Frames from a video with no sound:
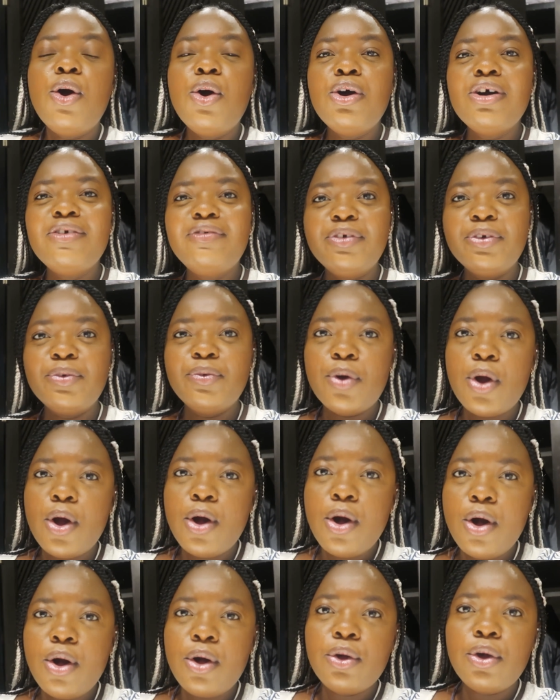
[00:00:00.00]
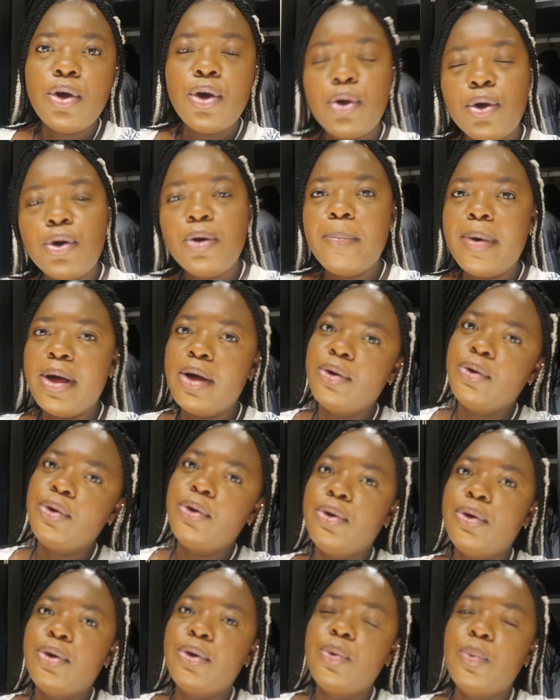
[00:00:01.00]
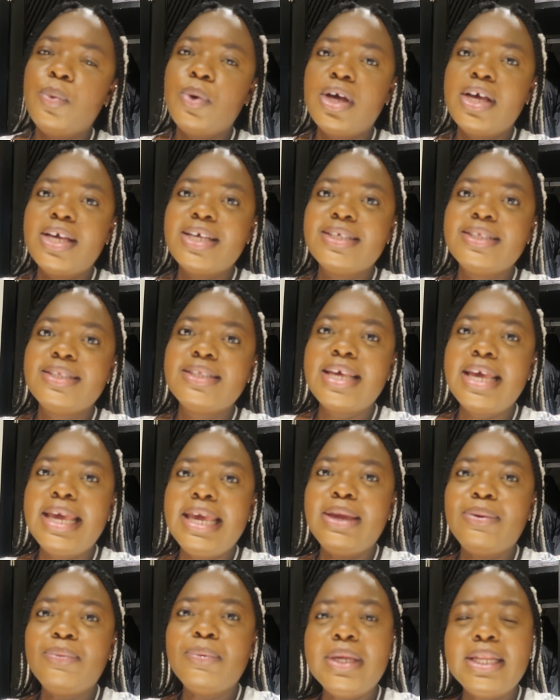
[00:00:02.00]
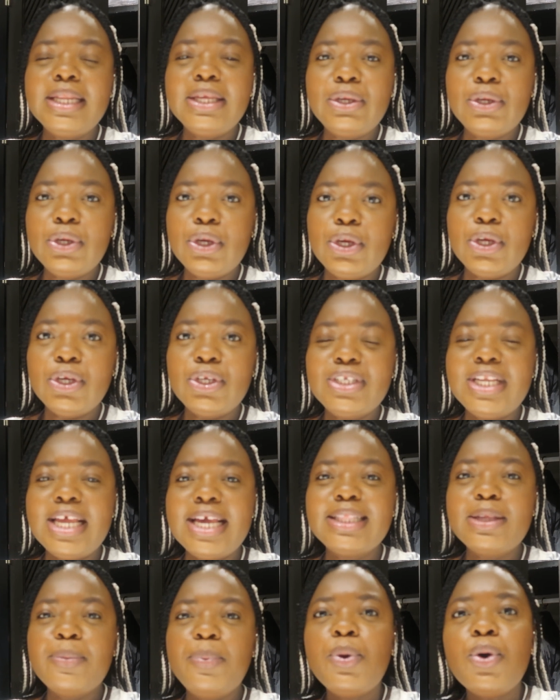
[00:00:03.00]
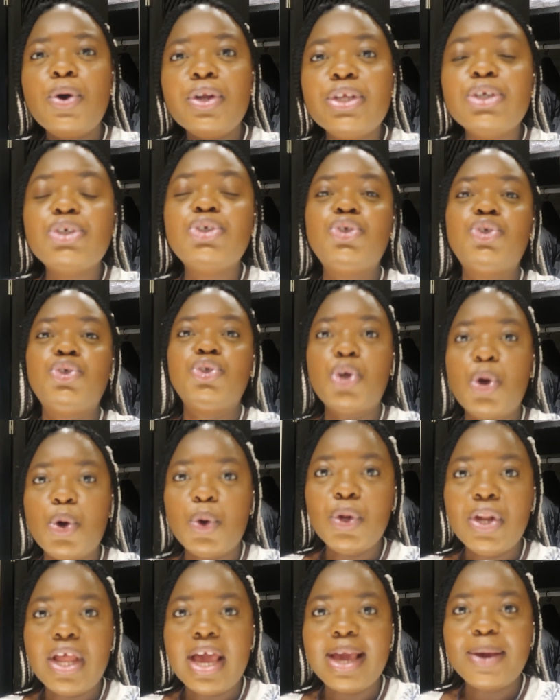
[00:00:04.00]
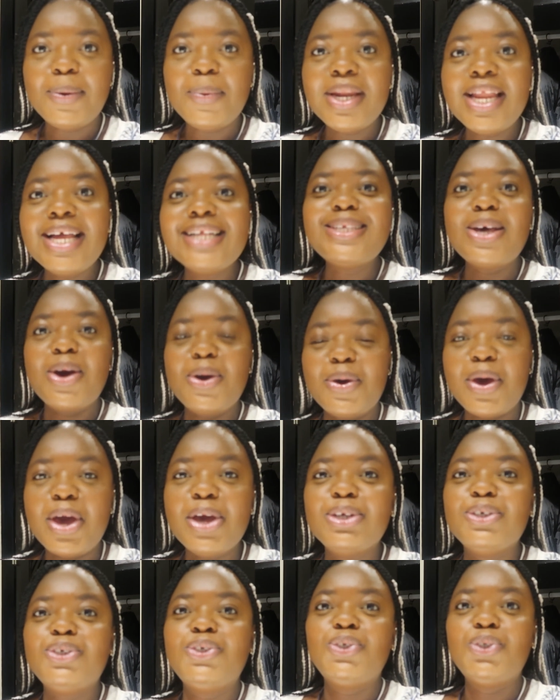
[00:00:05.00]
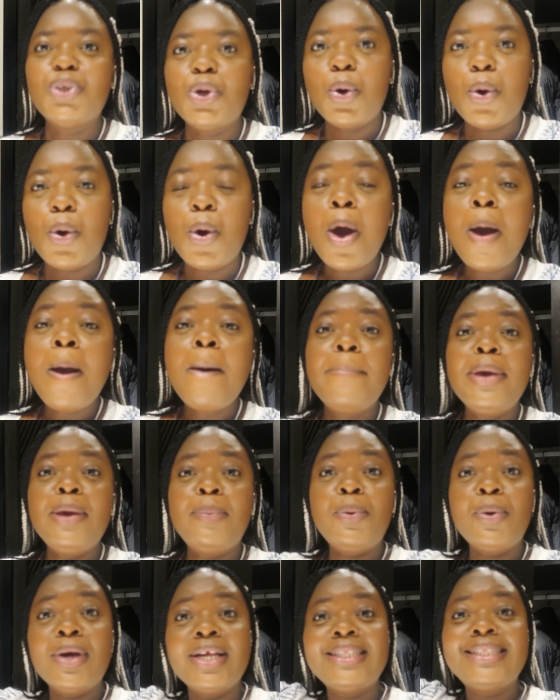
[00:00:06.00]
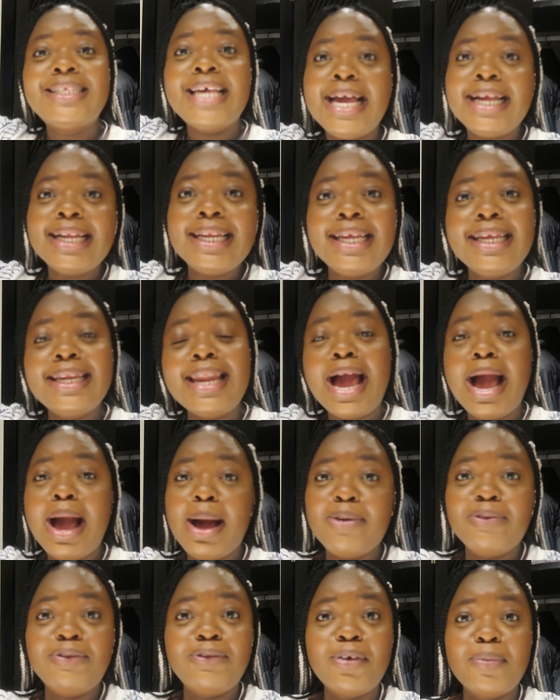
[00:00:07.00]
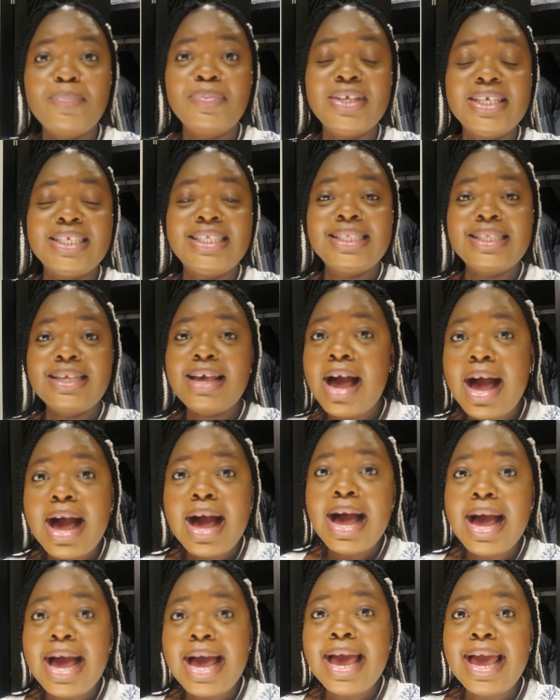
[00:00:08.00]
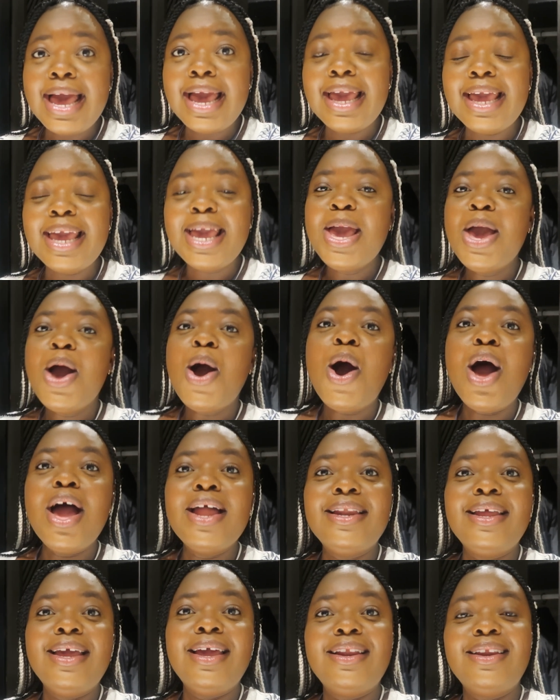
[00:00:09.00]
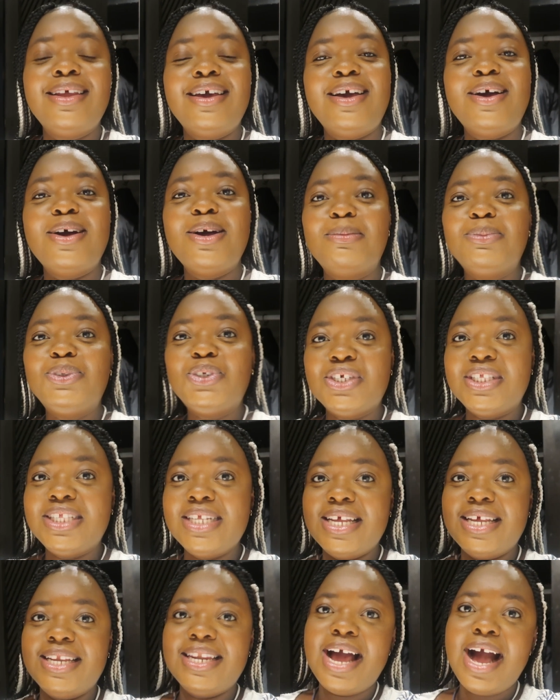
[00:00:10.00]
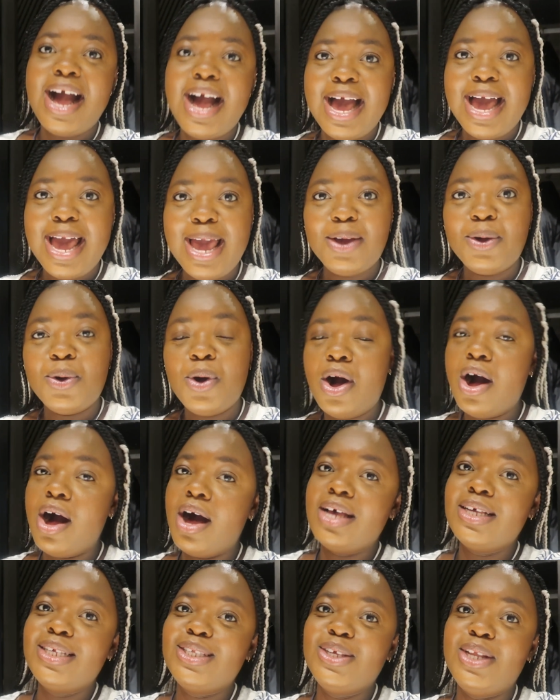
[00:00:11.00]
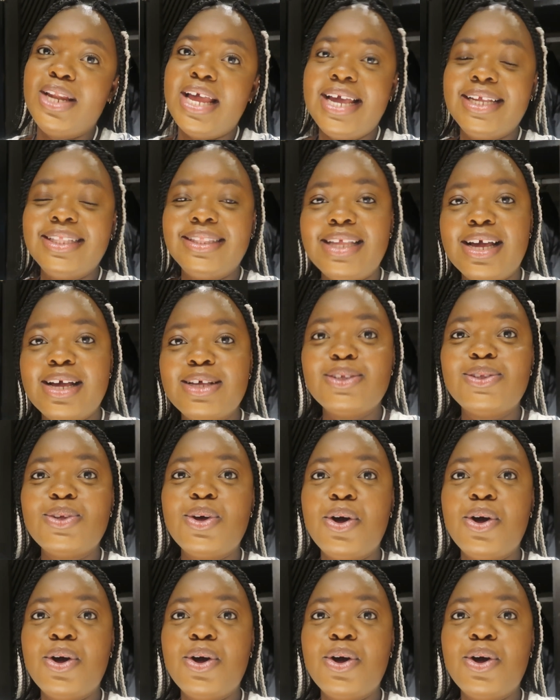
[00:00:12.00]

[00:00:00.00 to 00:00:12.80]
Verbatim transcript: overall coco bongo was a really good like they put on a show like when i tell you a show people were dangling out from the sky and then um jocelyn and i got asked to like dance